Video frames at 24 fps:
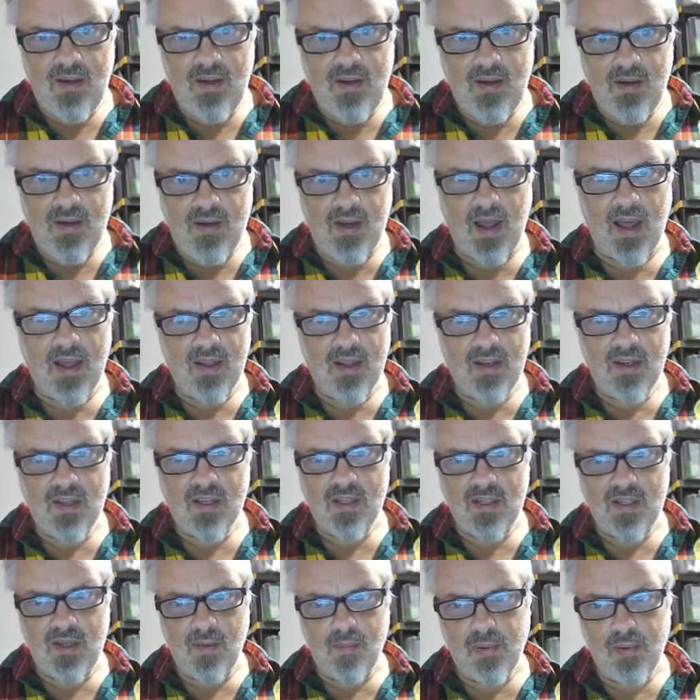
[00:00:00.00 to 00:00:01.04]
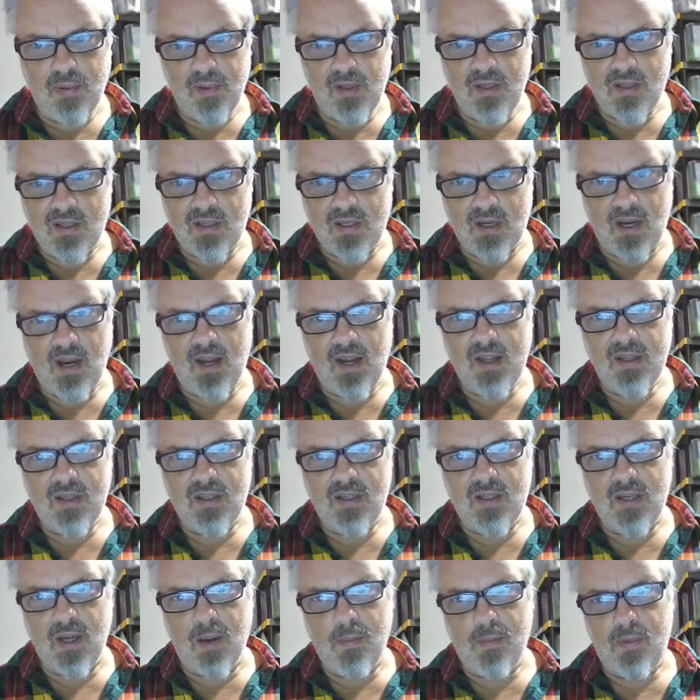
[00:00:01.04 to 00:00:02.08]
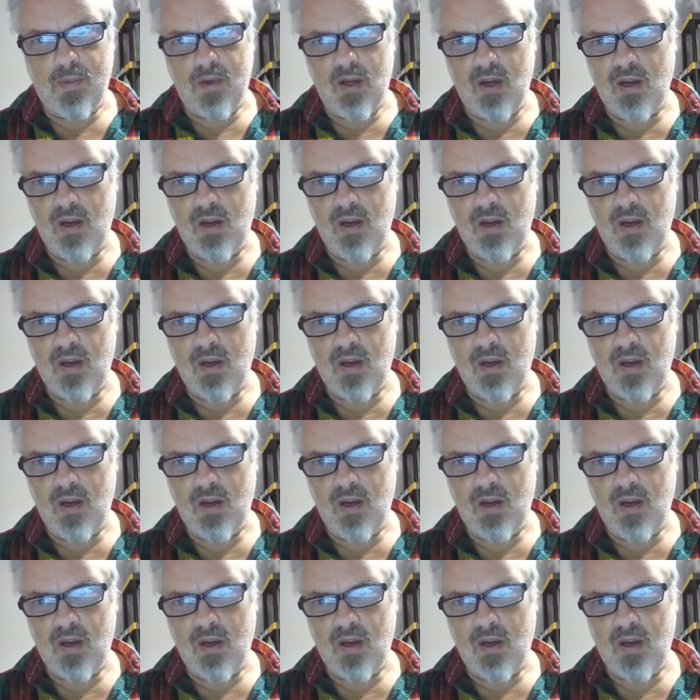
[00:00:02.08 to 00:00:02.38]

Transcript: Not the simplest concept,